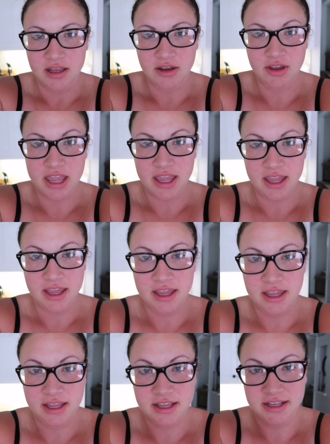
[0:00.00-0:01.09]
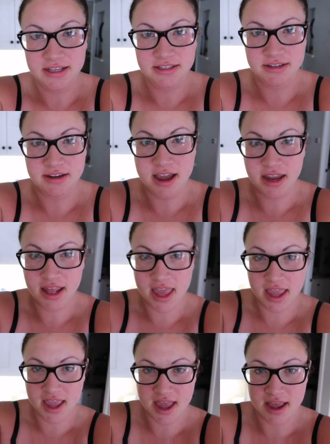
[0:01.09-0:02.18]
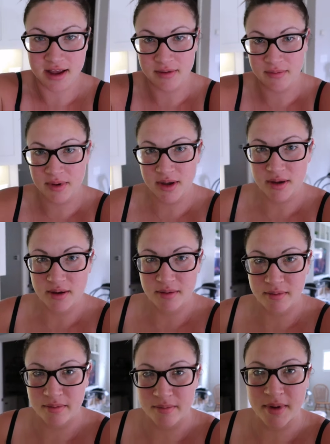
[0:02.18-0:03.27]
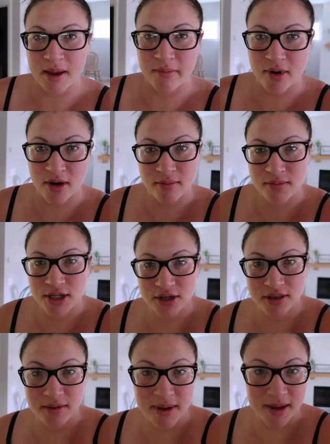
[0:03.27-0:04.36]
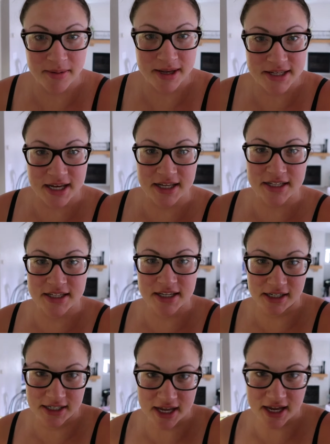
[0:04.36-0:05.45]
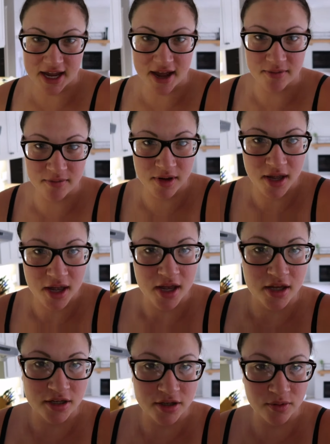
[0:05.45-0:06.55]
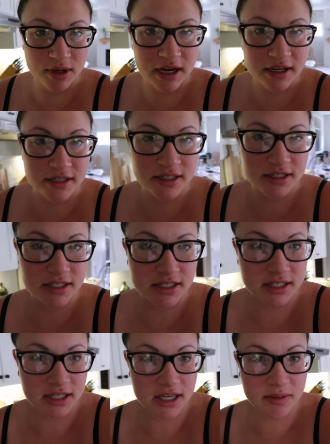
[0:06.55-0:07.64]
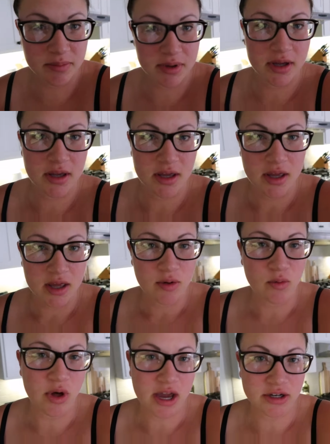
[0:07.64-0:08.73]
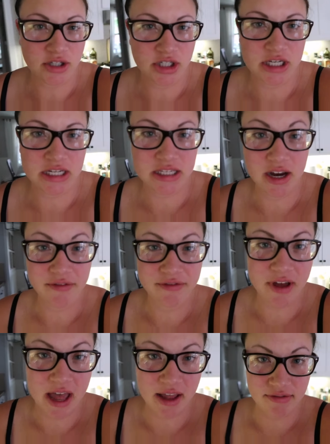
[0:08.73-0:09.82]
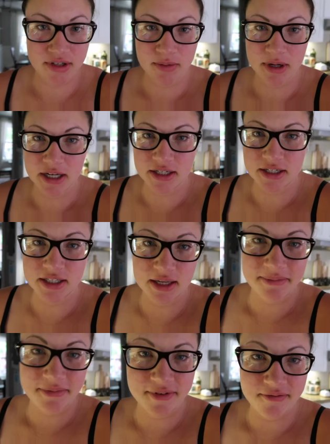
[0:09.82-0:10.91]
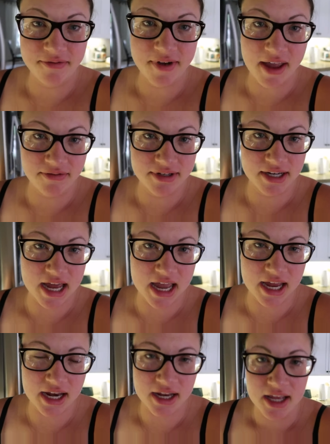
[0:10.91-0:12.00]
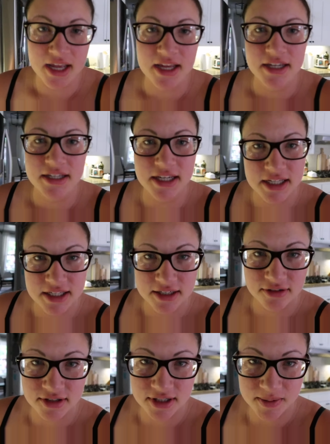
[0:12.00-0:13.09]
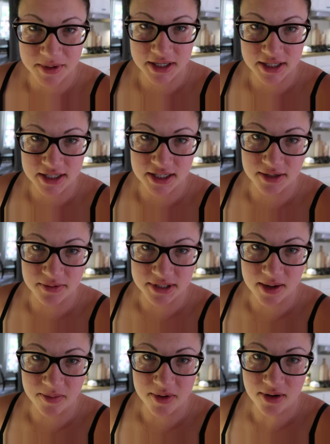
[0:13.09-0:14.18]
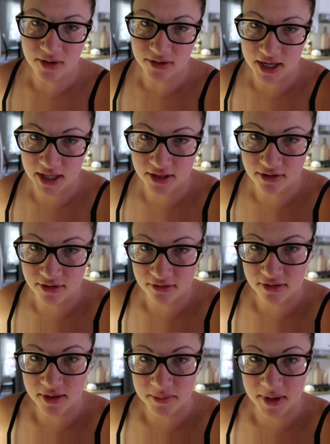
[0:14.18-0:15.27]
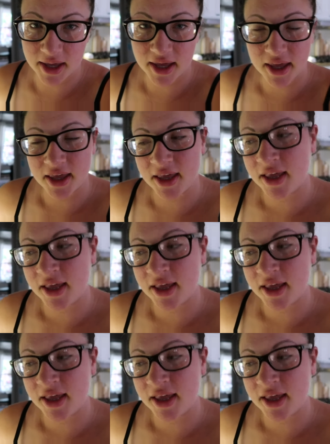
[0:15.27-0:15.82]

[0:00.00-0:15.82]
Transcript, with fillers: Okay, it is nine A M My mom took the babies at six A M So we got to sleep. Well, actually she gets here at five, so we got to sleep from five to nine. Dean's still sleeping since he was up all night longer than me.